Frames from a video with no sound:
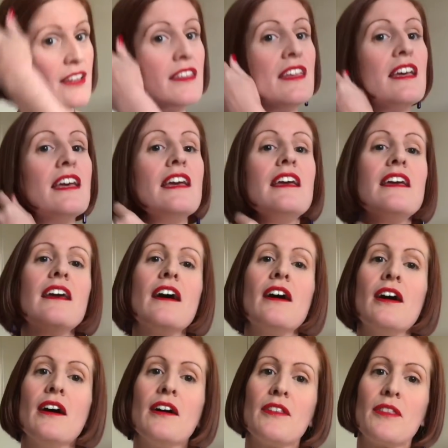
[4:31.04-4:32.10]
the
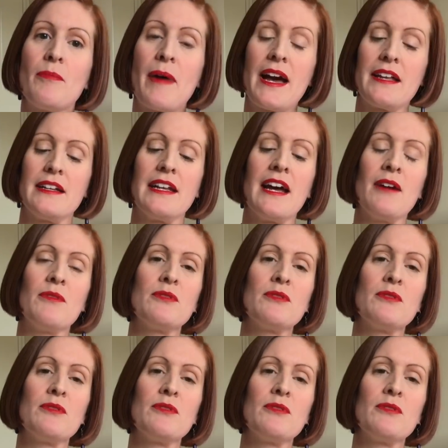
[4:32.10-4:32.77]
pattern now.